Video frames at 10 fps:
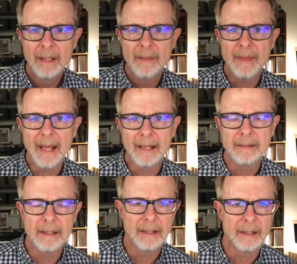
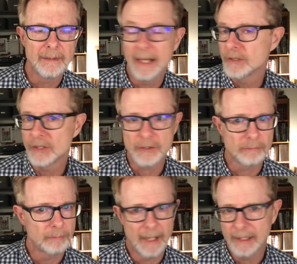than uh, than just
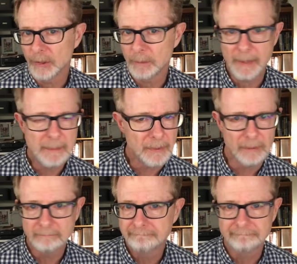regular
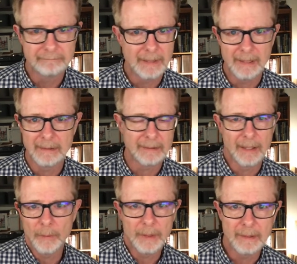people uh,
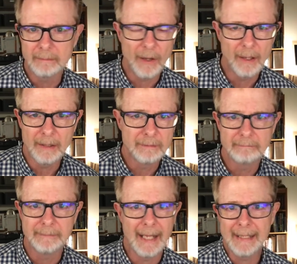going
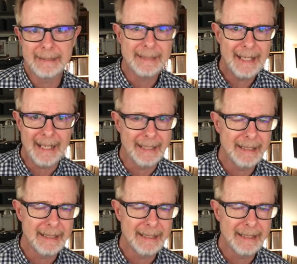on day to day.